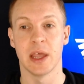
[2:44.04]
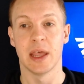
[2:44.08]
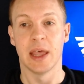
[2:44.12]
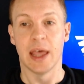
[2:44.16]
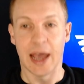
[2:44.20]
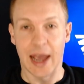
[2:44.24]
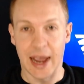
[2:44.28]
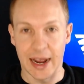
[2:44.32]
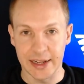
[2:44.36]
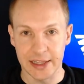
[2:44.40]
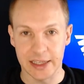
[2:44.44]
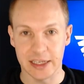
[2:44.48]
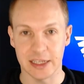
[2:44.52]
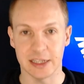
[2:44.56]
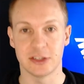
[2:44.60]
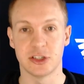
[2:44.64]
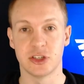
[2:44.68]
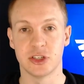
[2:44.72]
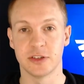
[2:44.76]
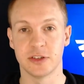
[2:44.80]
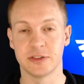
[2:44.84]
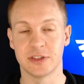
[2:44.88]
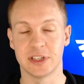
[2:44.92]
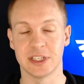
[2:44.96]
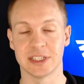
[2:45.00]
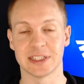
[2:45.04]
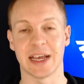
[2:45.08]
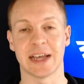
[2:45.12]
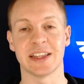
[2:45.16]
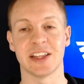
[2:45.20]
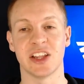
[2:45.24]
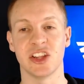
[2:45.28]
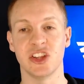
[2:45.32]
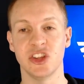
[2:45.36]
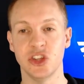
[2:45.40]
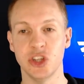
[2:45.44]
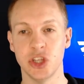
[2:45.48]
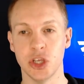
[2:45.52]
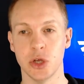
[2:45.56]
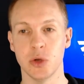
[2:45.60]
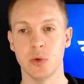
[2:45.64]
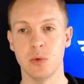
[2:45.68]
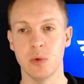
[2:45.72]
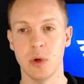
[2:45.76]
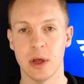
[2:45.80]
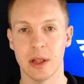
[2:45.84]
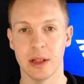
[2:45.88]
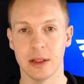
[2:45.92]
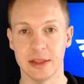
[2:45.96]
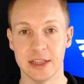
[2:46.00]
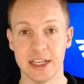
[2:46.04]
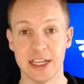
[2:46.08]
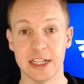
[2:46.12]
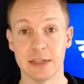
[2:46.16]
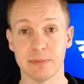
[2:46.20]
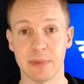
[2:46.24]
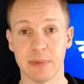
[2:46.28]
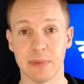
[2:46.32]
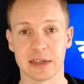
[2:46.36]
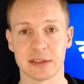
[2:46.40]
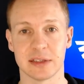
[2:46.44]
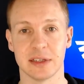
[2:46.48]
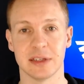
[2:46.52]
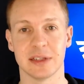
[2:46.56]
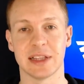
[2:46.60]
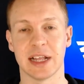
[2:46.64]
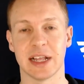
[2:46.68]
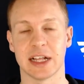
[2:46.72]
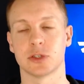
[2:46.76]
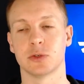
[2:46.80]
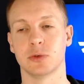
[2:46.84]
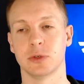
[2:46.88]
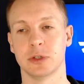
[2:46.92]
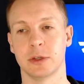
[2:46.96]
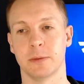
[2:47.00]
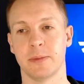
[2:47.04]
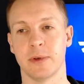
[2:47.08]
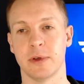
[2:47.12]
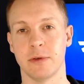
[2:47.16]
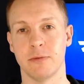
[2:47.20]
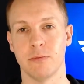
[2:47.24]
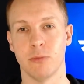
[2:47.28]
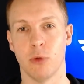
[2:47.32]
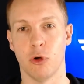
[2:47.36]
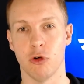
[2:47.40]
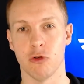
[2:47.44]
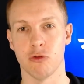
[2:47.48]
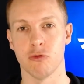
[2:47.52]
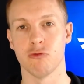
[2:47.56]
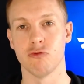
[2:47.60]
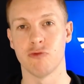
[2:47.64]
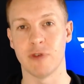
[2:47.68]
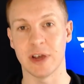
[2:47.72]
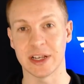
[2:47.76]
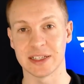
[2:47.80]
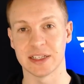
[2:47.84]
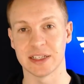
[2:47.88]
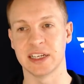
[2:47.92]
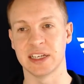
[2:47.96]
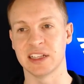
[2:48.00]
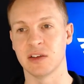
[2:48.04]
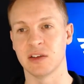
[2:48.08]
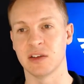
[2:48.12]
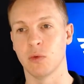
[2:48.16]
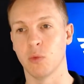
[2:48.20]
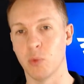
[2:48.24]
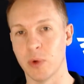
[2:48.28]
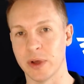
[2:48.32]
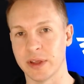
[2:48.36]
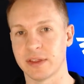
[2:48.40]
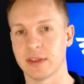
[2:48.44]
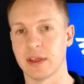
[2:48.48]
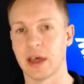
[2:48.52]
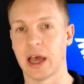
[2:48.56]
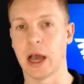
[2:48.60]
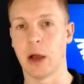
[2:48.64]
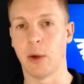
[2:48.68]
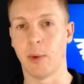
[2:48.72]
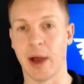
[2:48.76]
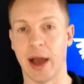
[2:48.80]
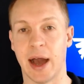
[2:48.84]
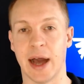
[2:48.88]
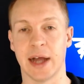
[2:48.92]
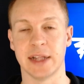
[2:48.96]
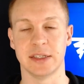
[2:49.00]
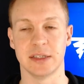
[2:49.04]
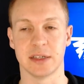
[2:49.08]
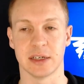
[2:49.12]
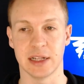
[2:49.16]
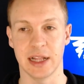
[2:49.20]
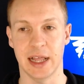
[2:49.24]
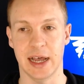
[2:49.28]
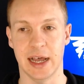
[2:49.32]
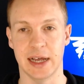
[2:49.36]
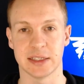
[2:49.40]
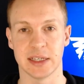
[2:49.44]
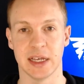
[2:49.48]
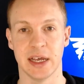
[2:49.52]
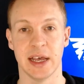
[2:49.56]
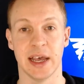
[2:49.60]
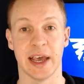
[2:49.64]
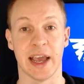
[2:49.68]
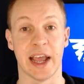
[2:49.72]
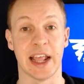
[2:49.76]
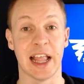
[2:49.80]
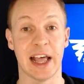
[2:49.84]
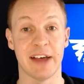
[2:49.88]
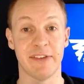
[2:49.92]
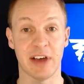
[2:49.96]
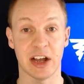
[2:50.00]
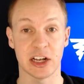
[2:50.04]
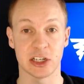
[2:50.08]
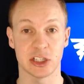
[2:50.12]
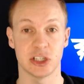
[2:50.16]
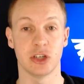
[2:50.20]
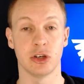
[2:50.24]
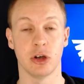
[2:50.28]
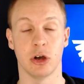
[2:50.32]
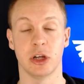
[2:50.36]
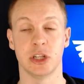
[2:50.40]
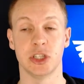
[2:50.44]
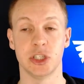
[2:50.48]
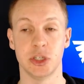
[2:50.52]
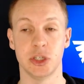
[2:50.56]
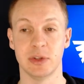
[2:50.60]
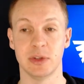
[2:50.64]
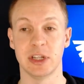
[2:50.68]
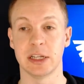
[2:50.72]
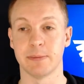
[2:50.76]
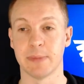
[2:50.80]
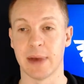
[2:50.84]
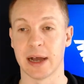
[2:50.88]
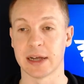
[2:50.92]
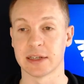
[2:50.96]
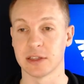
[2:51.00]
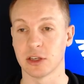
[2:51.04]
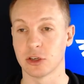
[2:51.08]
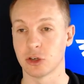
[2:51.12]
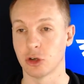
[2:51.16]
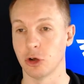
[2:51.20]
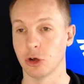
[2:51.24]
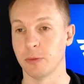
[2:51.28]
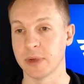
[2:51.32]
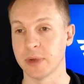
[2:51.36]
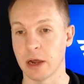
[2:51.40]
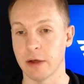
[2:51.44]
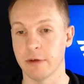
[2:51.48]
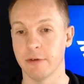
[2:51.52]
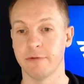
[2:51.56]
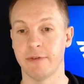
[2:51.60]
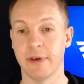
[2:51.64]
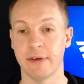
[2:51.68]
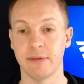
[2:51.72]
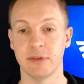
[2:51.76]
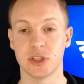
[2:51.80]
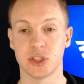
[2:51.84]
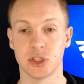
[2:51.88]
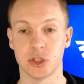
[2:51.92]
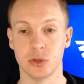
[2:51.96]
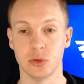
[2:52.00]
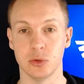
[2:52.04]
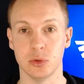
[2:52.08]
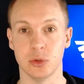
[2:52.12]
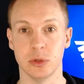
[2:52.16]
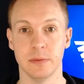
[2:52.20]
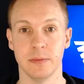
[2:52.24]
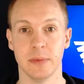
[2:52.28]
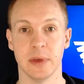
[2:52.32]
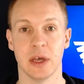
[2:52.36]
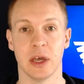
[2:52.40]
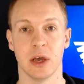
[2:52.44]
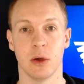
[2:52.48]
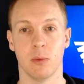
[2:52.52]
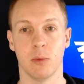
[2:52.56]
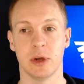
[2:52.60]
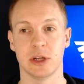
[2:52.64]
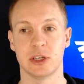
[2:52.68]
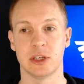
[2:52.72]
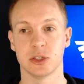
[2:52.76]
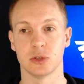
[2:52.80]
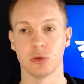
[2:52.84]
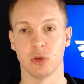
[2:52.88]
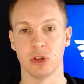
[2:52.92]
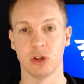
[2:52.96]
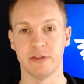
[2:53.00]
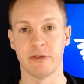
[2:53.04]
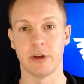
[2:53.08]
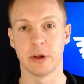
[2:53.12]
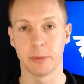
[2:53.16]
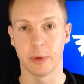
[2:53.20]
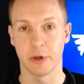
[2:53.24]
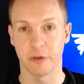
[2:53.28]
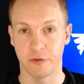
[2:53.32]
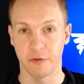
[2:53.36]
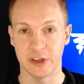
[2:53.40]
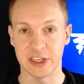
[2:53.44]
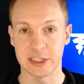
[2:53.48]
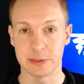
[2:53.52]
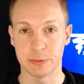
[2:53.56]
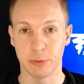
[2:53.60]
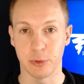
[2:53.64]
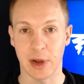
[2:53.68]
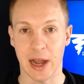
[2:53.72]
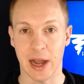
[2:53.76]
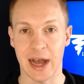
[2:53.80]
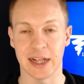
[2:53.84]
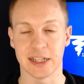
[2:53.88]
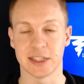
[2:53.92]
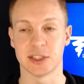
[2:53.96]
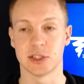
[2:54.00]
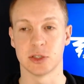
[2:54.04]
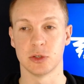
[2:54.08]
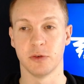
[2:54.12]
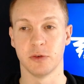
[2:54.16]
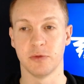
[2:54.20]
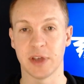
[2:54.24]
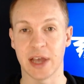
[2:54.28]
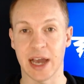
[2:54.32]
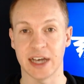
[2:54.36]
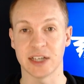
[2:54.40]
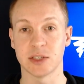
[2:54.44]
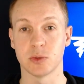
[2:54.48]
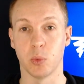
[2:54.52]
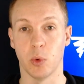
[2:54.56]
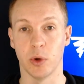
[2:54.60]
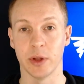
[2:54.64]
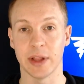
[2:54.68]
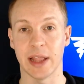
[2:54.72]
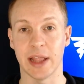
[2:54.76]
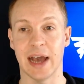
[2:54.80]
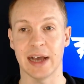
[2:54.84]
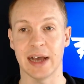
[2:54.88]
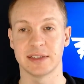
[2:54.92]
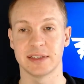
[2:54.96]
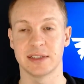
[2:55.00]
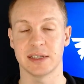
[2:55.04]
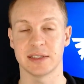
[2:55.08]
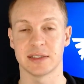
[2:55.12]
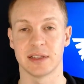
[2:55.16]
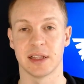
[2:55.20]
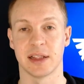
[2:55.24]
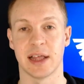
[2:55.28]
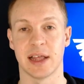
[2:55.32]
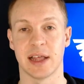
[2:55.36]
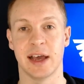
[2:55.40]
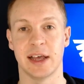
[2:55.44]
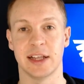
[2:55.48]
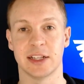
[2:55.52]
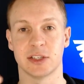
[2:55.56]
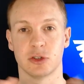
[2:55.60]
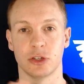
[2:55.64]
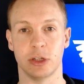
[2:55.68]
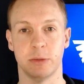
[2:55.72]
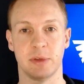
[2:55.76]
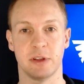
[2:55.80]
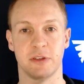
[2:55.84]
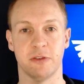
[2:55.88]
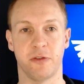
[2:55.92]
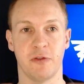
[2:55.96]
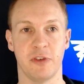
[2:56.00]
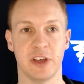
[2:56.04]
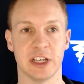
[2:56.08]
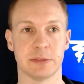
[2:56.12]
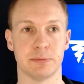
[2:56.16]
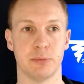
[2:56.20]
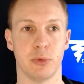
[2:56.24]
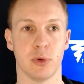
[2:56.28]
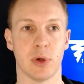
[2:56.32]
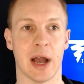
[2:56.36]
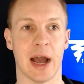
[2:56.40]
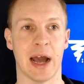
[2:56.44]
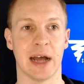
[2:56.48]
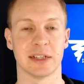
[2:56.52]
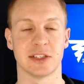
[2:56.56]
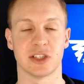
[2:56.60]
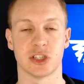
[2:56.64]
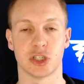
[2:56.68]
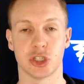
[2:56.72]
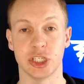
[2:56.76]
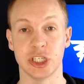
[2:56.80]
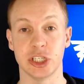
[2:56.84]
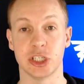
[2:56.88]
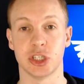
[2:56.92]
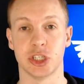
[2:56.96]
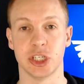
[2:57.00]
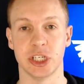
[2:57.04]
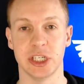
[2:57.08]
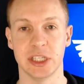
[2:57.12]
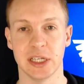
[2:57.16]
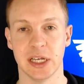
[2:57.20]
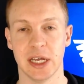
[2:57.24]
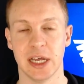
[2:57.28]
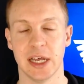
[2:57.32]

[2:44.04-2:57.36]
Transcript: I need to design a new lead magnet that's going to be more resonating with our ideal clients. And I've actually got a new lead magnet coming out very soon, which is all around about Facebook ads. So if you guys want access to that, it's going to be the Facebook ads cheat sheet.